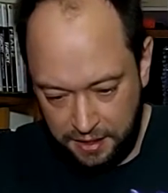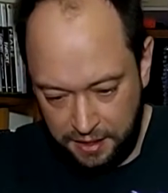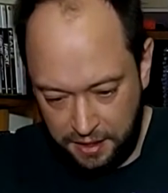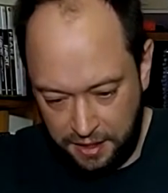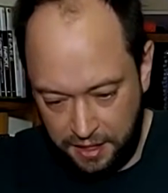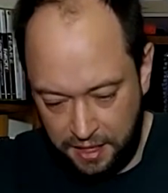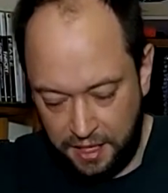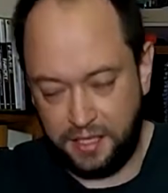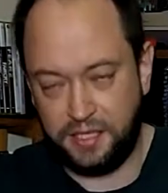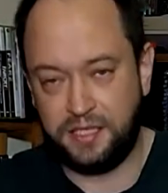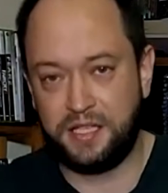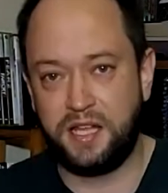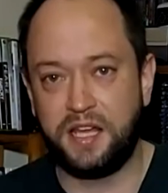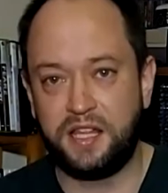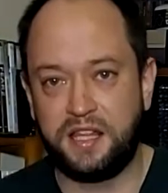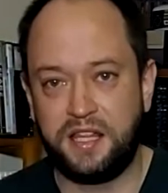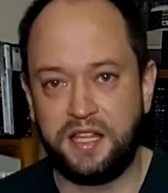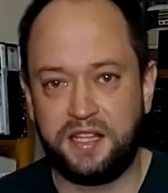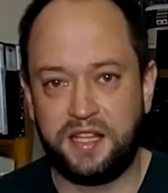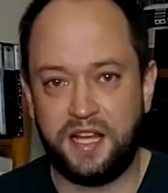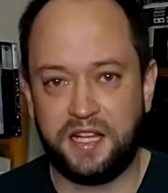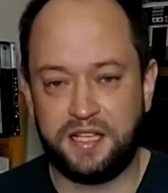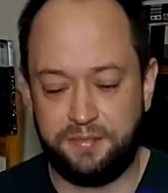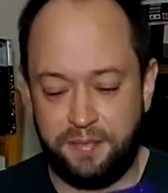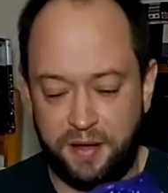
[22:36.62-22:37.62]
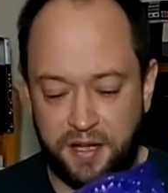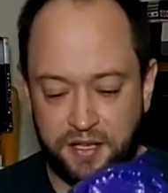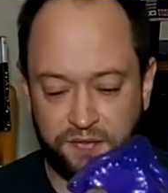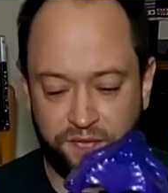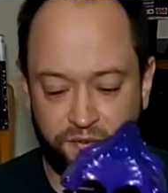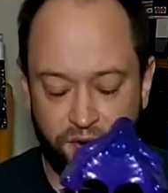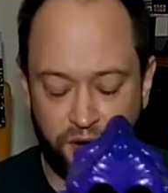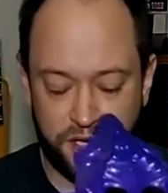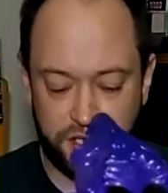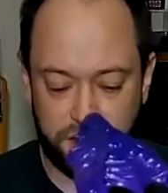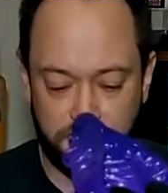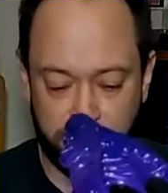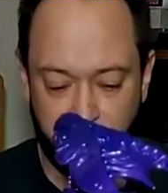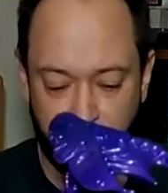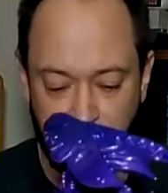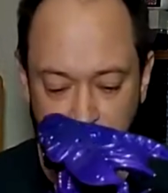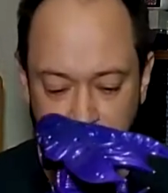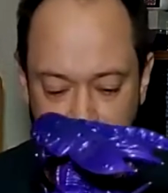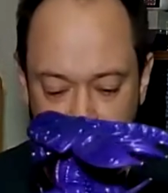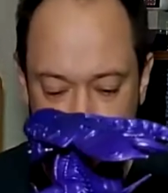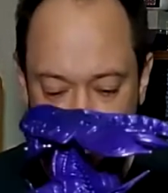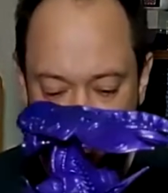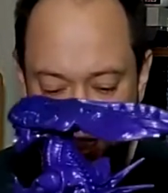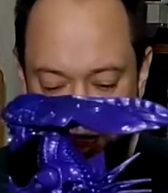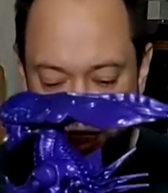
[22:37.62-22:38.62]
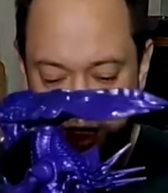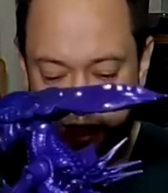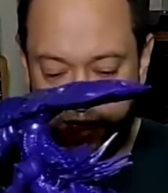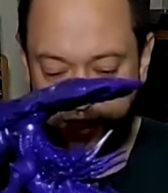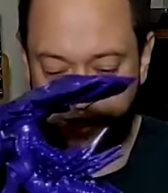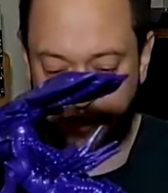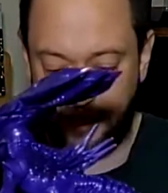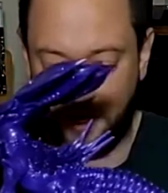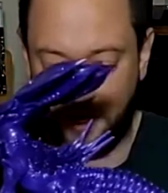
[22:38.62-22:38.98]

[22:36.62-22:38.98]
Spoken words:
Honestly, I think that's about as far as I want to get that in